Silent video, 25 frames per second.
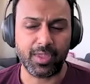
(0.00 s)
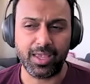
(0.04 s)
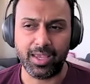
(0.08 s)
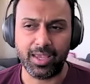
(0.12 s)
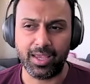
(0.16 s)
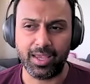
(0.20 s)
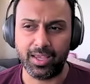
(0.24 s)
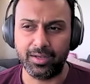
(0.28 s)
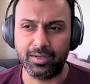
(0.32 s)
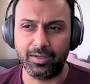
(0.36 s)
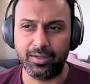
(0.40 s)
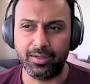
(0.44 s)

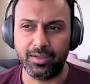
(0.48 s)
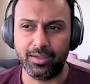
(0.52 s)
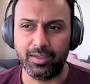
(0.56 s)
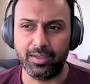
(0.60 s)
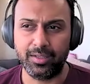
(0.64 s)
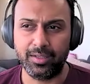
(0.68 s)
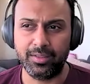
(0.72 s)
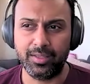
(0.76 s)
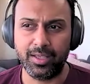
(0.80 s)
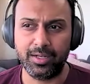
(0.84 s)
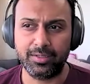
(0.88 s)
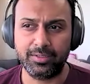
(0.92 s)
And
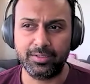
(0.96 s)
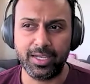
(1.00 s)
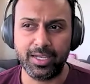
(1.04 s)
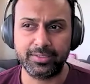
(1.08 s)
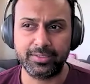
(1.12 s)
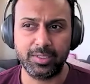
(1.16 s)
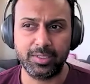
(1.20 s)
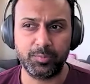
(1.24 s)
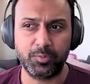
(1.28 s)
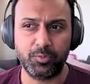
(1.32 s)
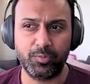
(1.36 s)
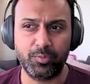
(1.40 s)
that
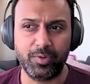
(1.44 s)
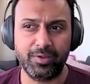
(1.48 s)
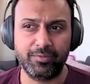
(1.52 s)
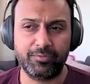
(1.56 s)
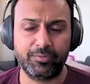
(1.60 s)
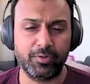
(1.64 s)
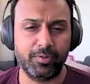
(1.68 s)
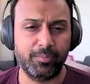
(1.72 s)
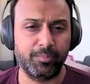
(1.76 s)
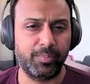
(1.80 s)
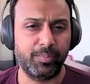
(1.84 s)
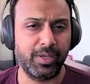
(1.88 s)
takes them away
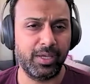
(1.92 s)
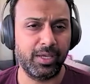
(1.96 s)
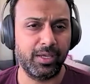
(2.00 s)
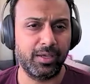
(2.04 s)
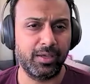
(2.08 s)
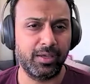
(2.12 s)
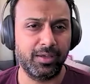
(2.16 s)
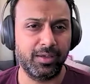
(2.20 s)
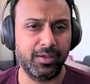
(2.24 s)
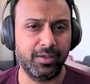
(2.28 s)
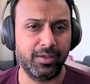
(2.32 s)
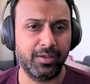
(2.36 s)
from
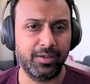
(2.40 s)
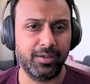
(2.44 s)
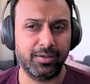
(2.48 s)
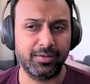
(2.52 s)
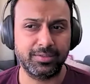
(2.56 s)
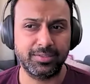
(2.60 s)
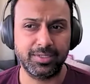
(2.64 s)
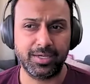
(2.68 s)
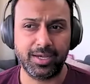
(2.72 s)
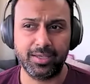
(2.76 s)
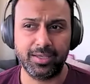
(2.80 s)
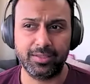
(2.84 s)
being
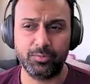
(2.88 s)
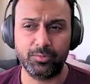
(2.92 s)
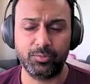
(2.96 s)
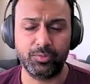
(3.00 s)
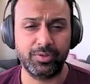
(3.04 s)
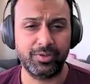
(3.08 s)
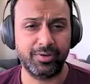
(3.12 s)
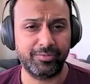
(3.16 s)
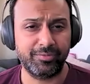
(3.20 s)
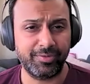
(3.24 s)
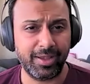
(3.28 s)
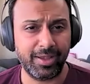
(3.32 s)
together
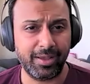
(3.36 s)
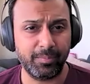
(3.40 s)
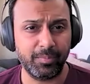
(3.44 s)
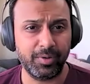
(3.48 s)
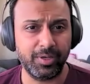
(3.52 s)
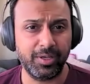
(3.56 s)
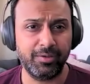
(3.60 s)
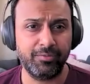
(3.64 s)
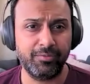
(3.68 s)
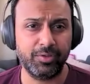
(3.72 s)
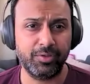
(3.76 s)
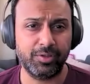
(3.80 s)
with their
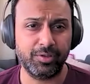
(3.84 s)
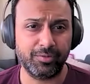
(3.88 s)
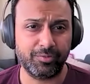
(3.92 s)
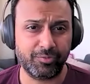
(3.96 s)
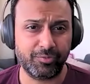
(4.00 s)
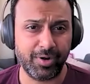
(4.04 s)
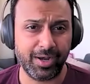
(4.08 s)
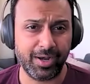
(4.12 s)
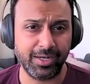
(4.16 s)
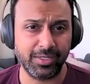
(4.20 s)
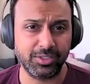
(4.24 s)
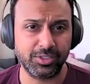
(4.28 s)
family, with their
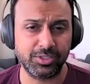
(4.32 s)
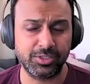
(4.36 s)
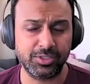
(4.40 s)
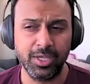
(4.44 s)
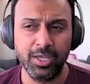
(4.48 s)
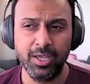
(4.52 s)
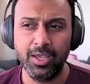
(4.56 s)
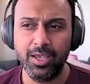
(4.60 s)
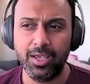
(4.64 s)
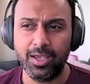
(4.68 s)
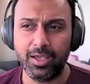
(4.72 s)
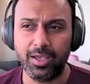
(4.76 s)
friends.
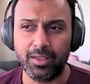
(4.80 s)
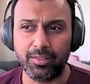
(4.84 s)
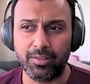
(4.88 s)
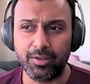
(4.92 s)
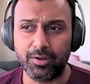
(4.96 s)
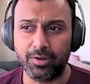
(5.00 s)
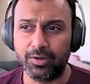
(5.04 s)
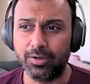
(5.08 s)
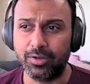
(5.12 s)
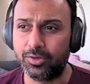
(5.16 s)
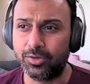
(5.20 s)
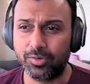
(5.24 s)

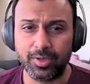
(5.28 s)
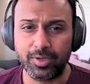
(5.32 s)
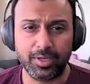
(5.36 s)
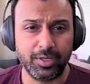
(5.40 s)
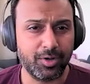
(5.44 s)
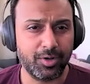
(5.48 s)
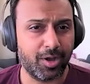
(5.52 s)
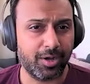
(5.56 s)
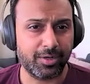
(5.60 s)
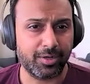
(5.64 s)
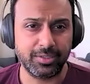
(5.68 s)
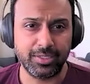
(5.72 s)
They're literally
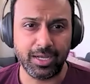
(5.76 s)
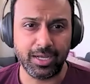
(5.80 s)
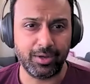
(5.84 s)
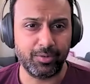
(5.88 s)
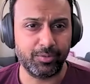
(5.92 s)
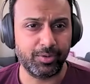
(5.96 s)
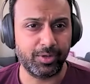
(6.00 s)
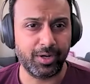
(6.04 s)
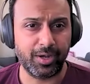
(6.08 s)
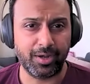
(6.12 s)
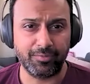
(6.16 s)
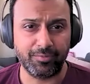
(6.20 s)
locked
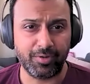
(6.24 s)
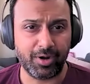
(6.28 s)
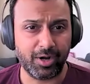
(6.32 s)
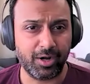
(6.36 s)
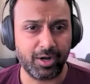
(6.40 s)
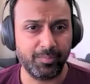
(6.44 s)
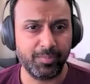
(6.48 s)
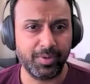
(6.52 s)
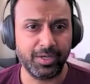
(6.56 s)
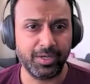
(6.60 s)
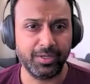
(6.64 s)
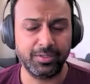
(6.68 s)
down in an
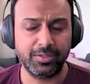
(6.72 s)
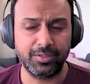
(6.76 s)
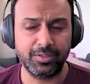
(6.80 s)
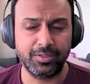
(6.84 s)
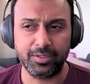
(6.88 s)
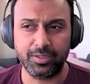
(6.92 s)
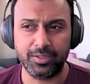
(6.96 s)
environment.